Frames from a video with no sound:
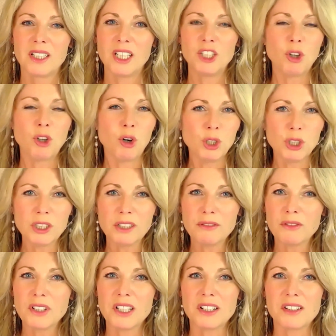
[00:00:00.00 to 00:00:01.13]
And all of
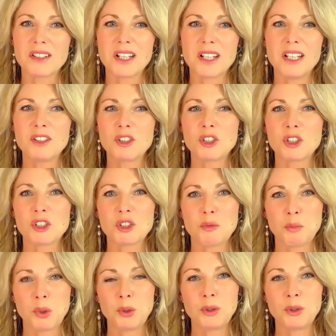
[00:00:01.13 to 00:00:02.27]
this is to
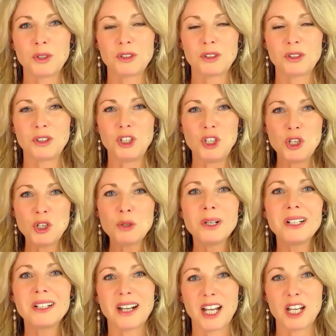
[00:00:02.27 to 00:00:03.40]
support you
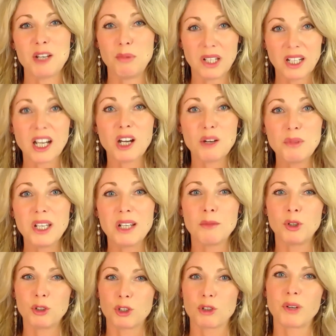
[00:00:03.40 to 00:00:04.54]
and I becoming
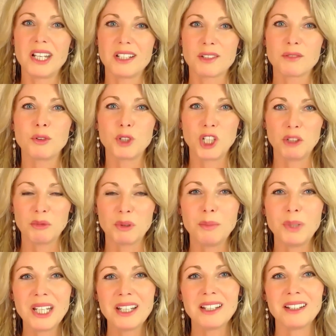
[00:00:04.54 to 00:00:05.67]
more graceful human
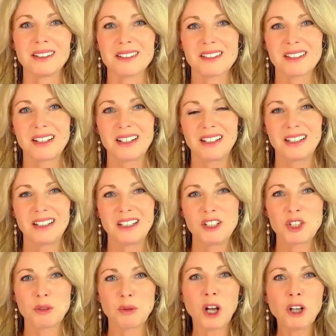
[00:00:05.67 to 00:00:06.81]
beings.
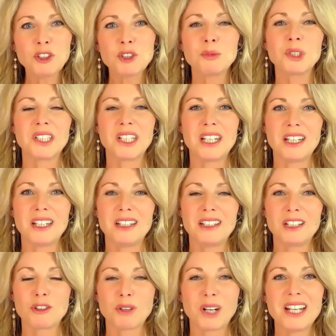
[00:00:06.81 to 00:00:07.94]
So ultimately,
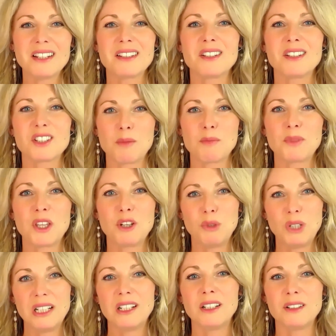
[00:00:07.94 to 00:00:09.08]
grace is something
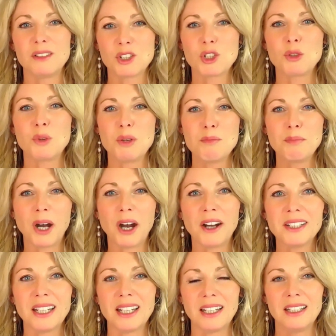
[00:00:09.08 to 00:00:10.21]
we learn to
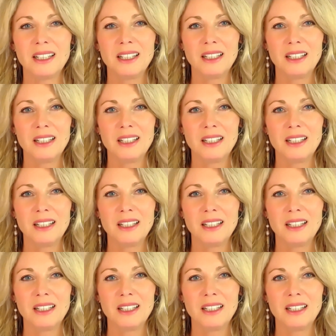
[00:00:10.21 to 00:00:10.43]
embody.